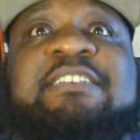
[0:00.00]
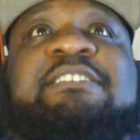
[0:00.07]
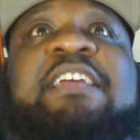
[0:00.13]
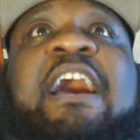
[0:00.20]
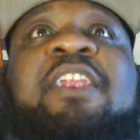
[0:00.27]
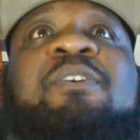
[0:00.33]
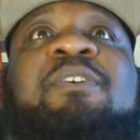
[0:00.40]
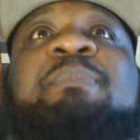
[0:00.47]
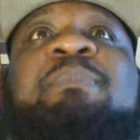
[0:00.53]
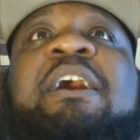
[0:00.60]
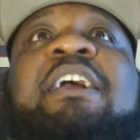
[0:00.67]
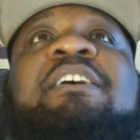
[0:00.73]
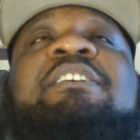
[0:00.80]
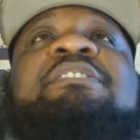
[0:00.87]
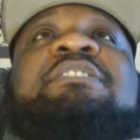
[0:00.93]
I'm not
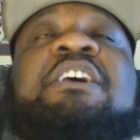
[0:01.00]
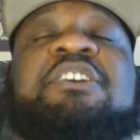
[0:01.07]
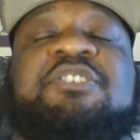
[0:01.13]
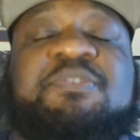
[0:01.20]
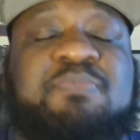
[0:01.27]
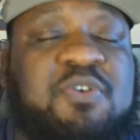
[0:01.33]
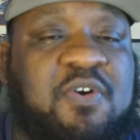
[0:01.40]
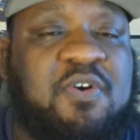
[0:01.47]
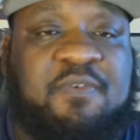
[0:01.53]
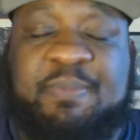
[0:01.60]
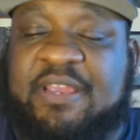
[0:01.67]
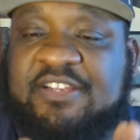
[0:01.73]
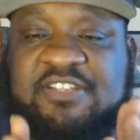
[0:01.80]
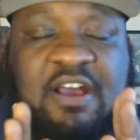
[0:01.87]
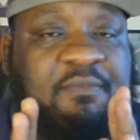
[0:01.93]
going to say smooth,
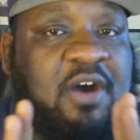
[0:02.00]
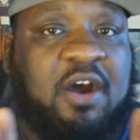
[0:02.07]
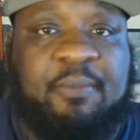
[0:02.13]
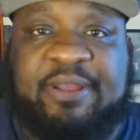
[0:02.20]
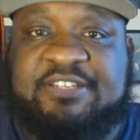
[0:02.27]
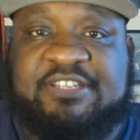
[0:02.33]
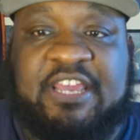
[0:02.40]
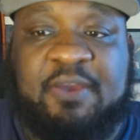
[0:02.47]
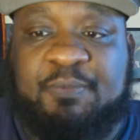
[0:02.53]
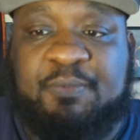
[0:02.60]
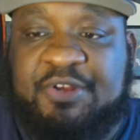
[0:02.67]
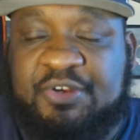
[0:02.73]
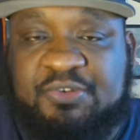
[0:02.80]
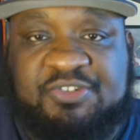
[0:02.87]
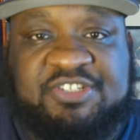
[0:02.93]
because I've always said with
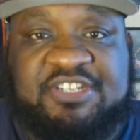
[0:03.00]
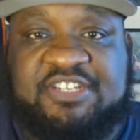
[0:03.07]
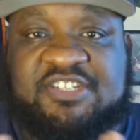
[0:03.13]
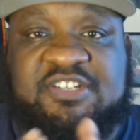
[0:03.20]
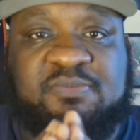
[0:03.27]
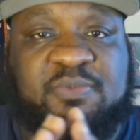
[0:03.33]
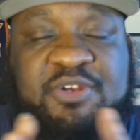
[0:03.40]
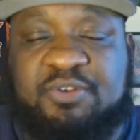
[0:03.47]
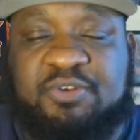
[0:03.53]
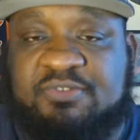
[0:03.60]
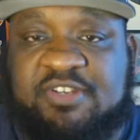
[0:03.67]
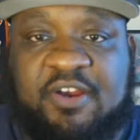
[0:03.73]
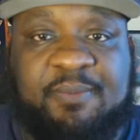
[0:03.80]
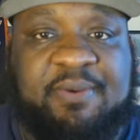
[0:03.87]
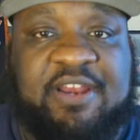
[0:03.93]
new system, with new
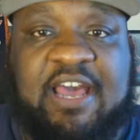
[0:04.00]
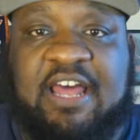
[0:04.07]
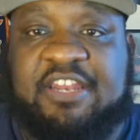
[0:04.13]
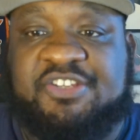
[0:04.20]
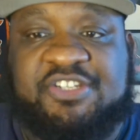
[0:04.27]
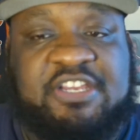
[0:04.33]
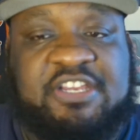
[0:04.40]
terminology,